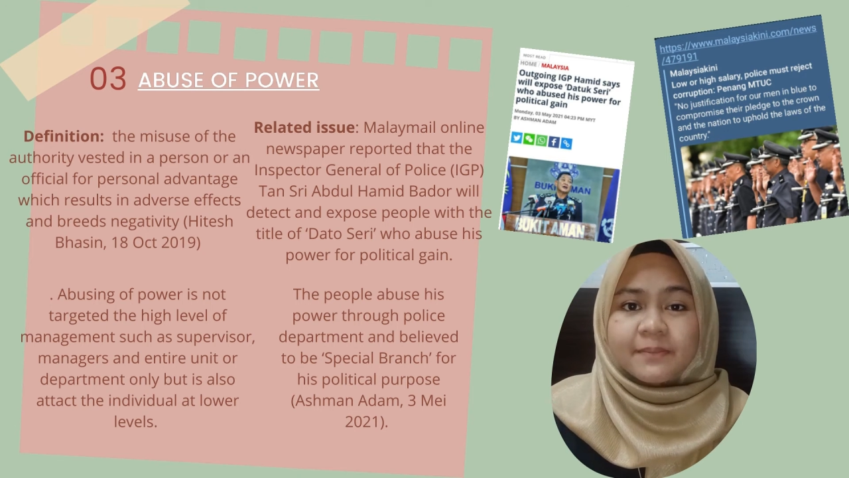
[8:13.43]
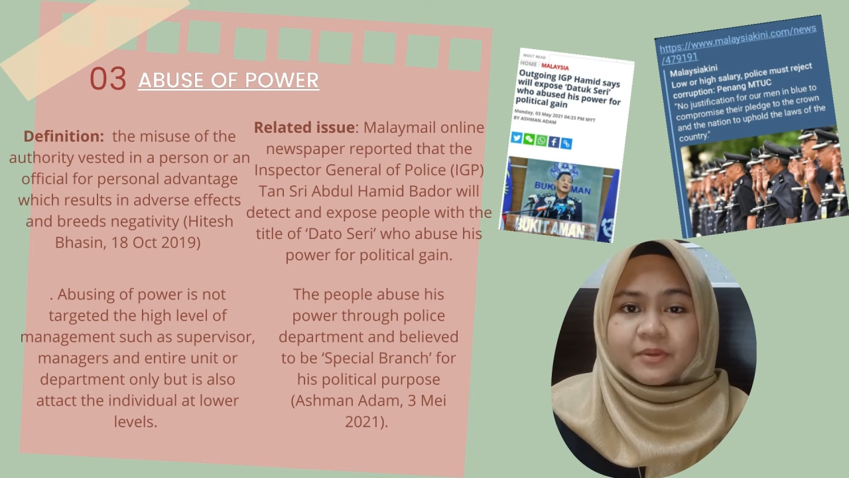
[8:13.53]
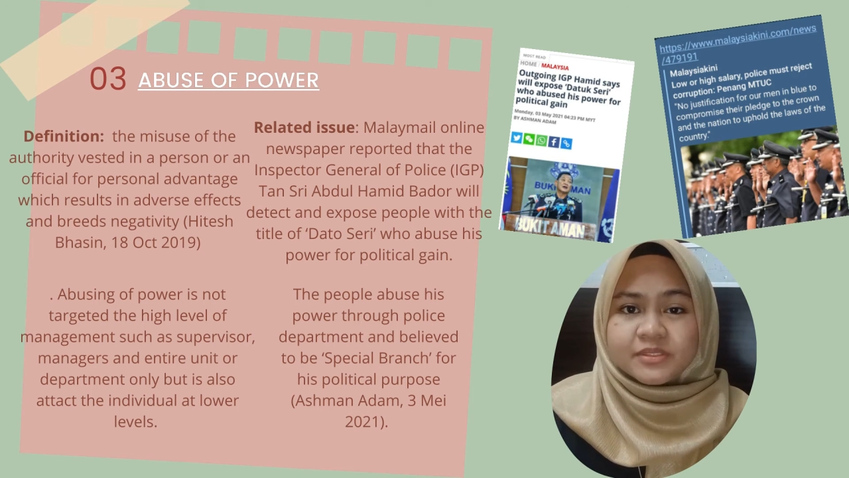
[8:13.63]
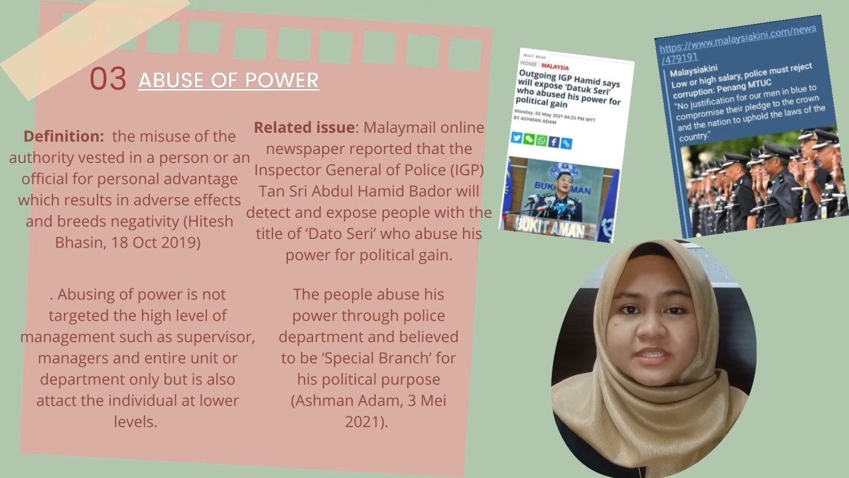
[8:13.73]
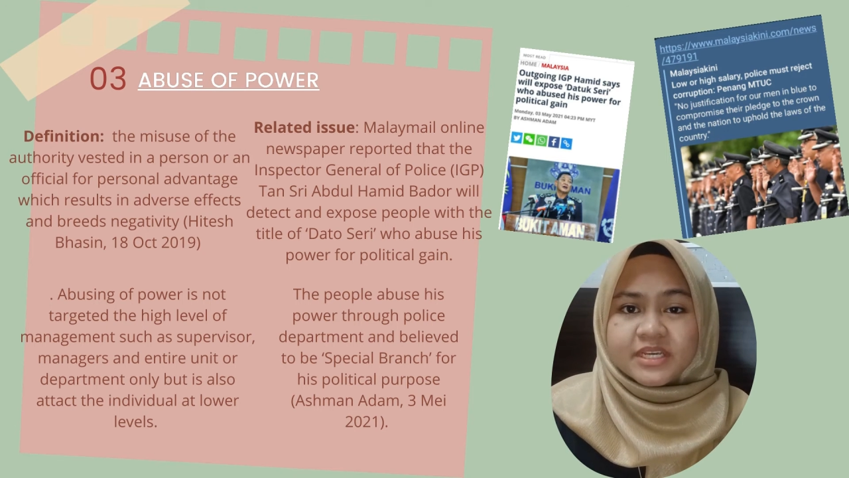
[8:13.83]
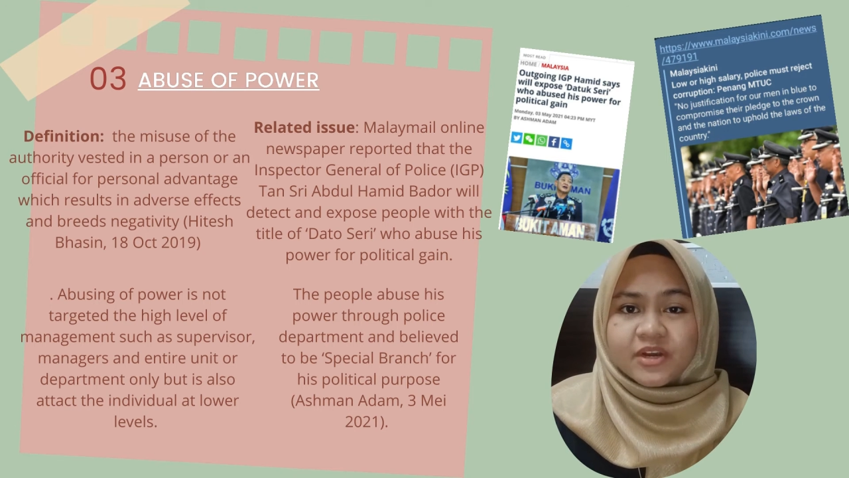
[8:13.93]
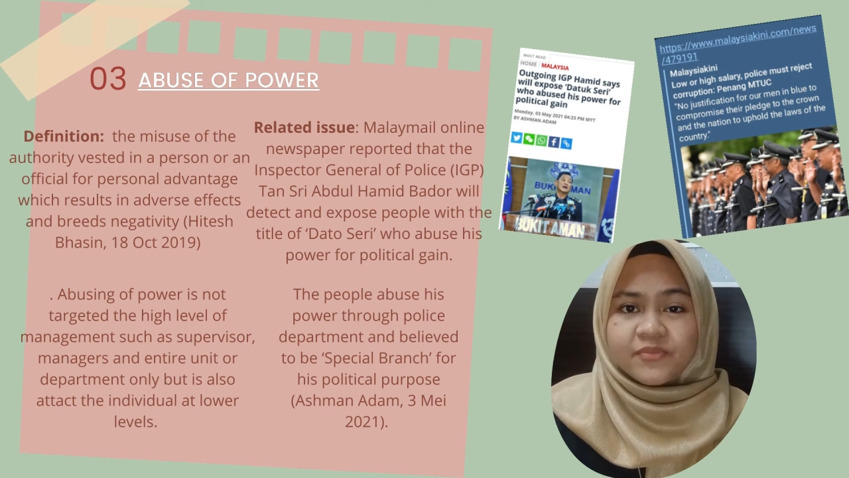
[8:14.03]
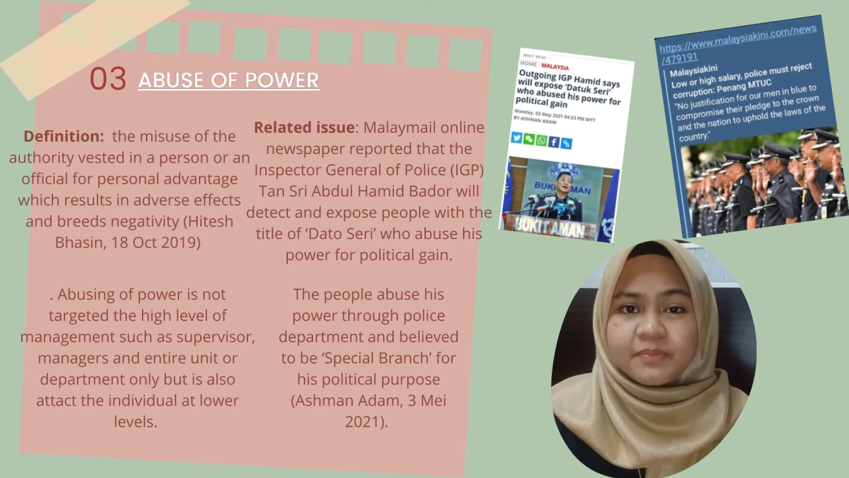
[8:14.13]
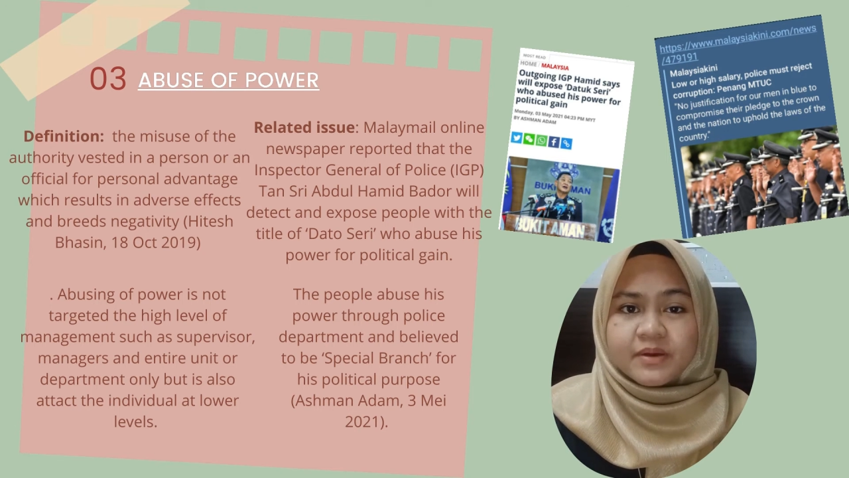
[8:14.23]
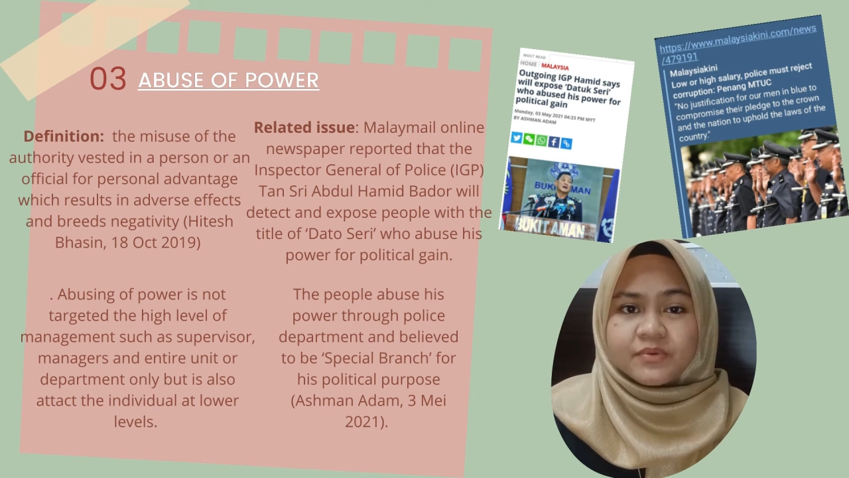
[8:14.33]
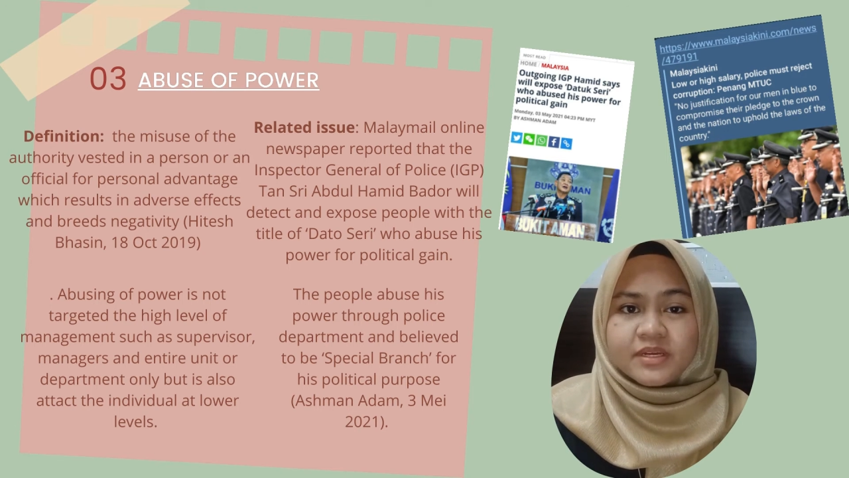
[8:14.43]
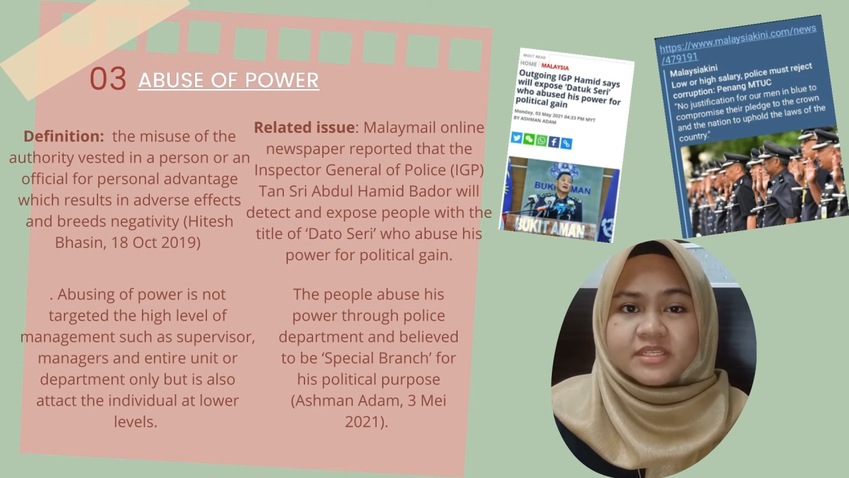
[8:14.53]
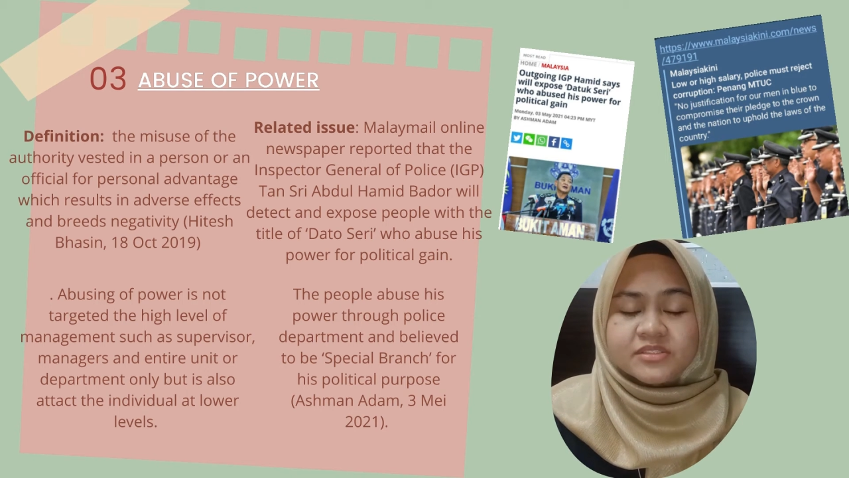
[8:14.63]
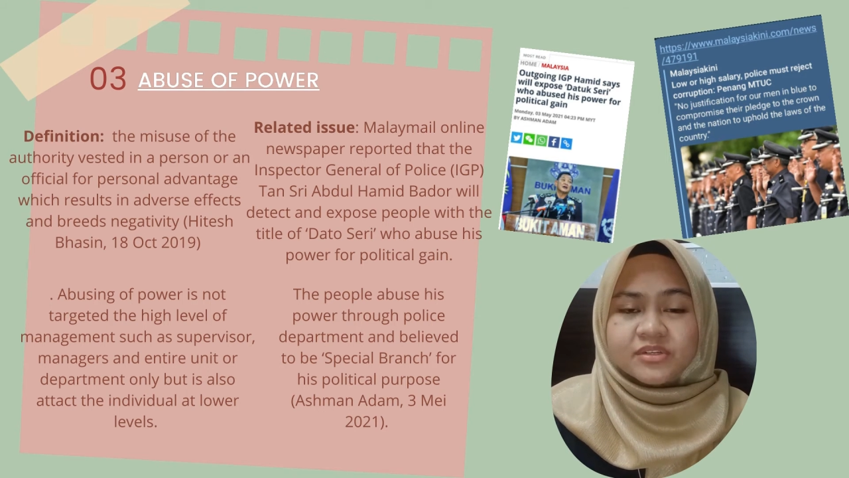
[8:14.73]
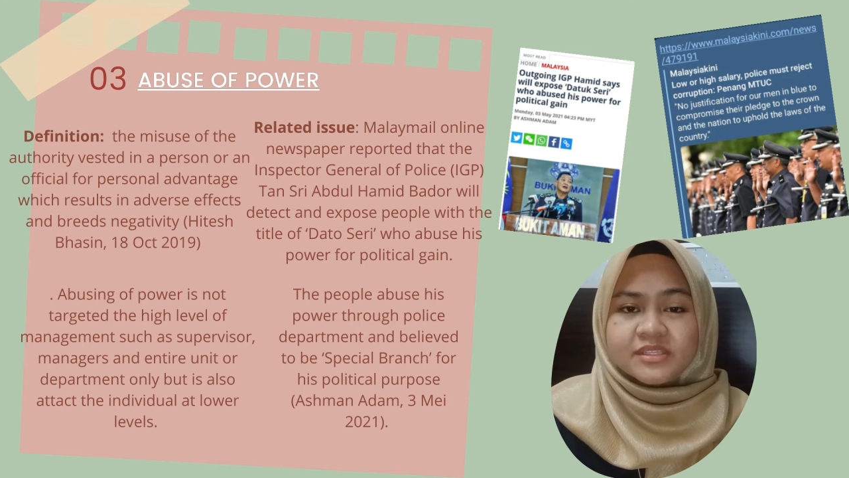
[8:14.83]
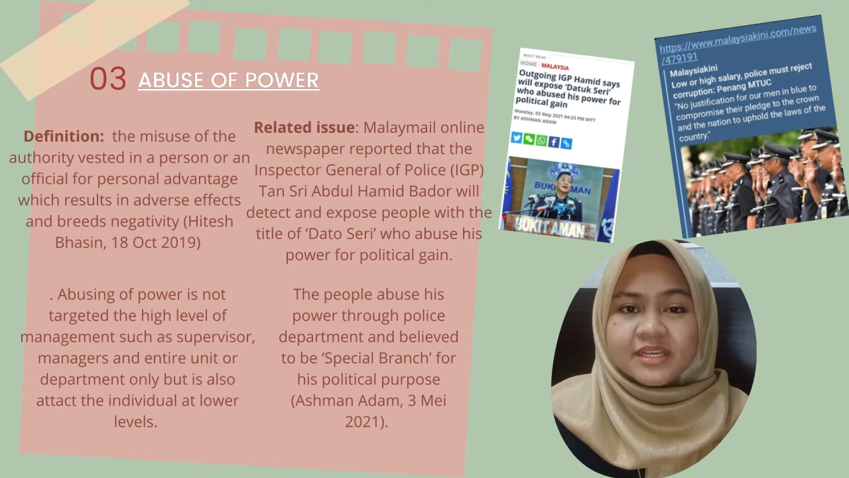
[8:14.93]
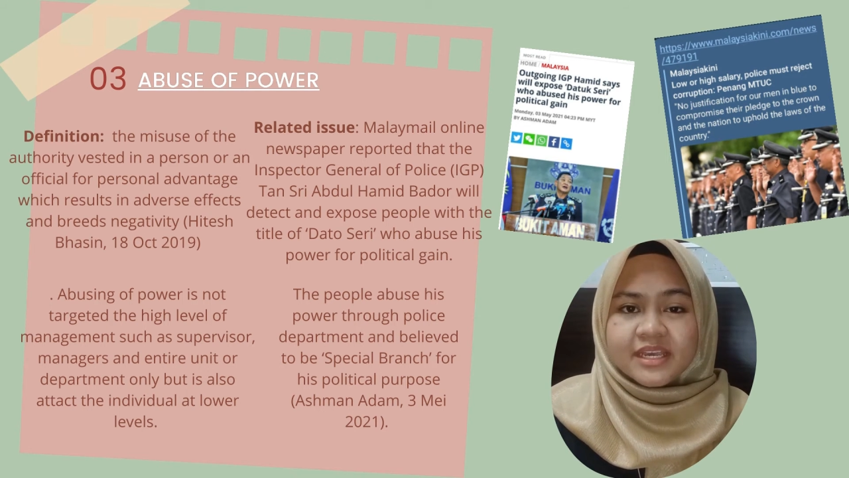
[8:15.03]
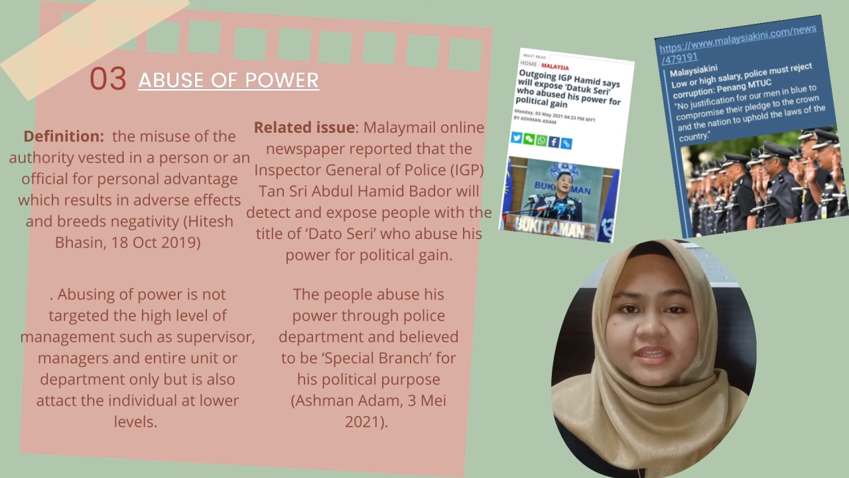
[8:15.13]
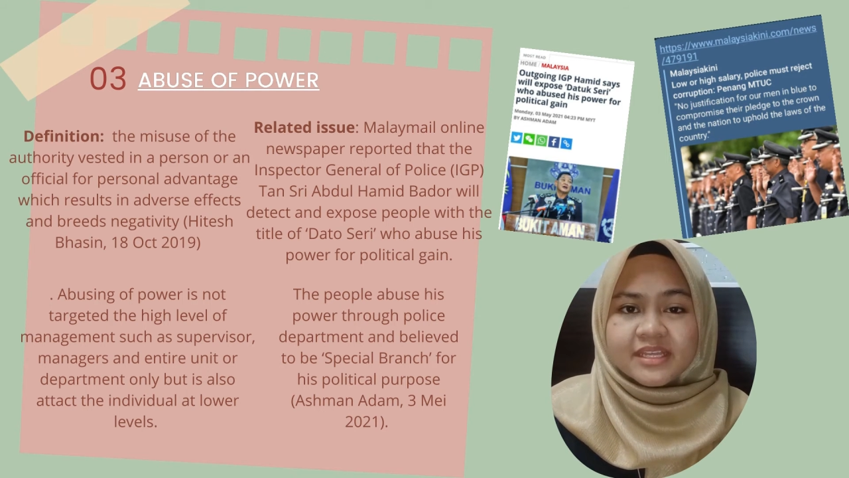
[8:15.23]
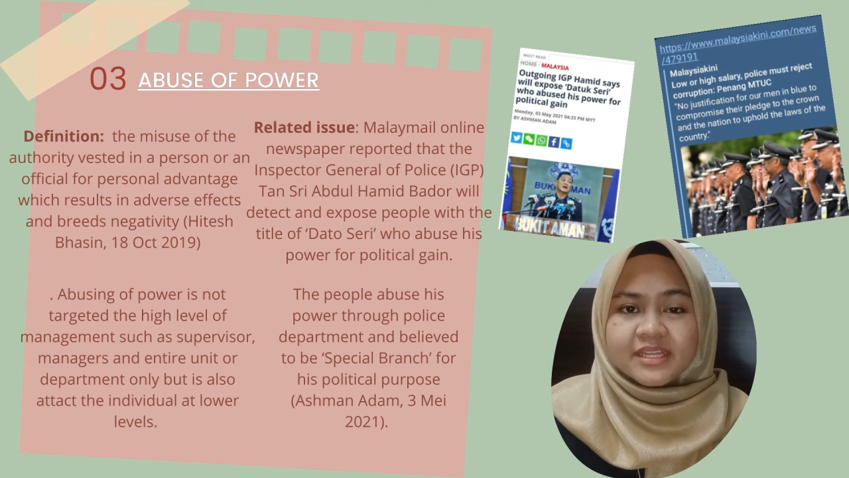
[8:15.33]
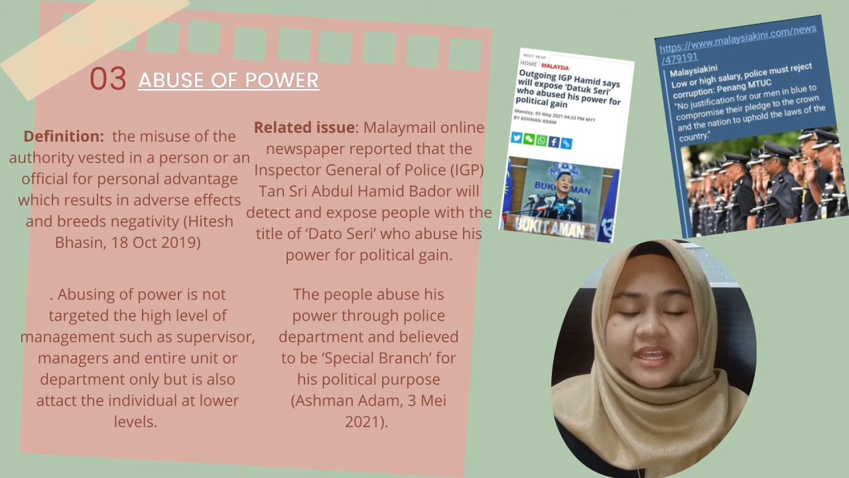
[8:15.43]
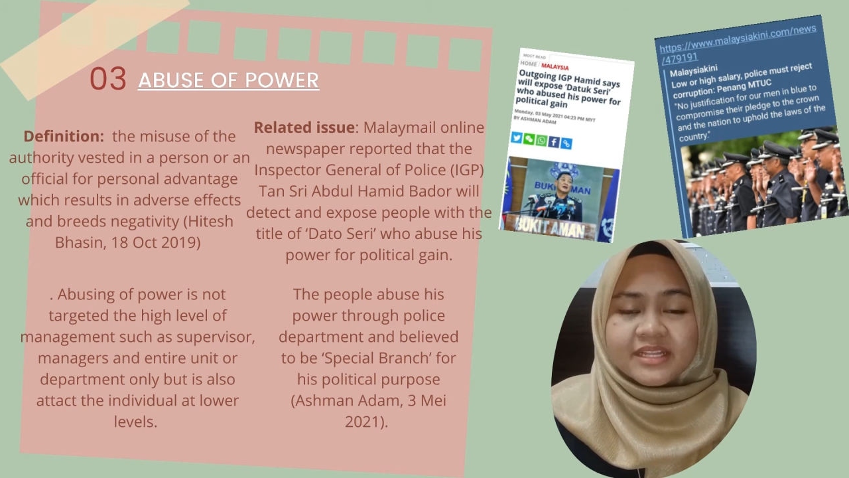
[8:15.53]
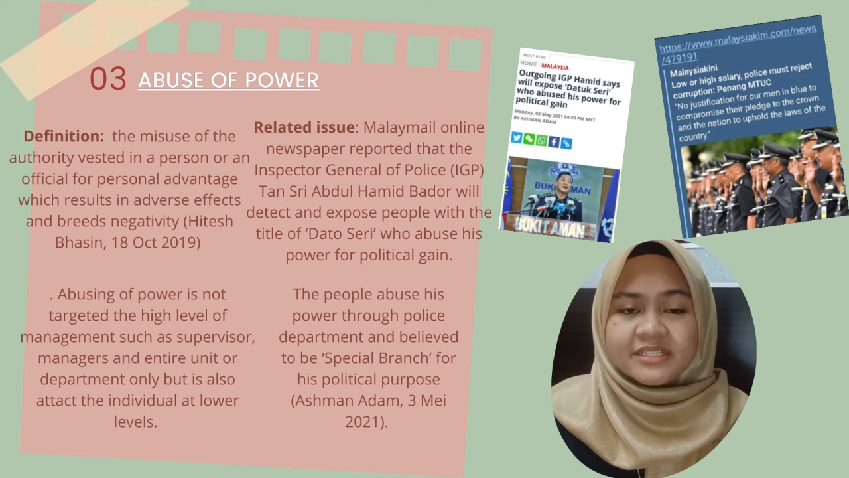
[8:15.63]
Abusing of power is not targeted